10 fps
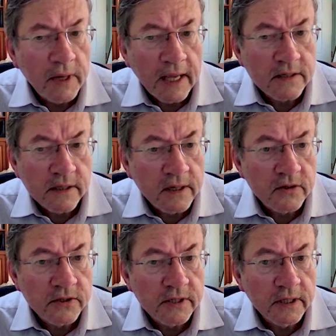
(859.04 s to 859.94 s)
Nobody has an
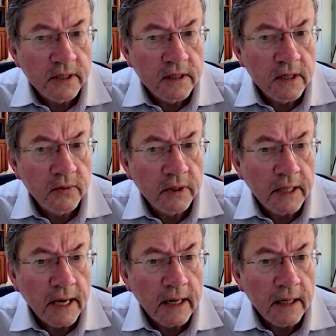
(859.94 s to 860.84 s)
interest in
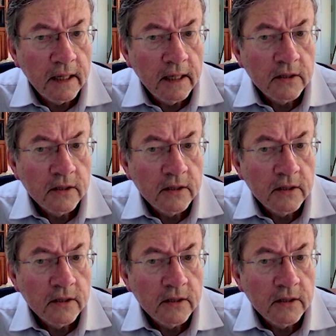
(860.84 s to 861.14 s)
continuing that.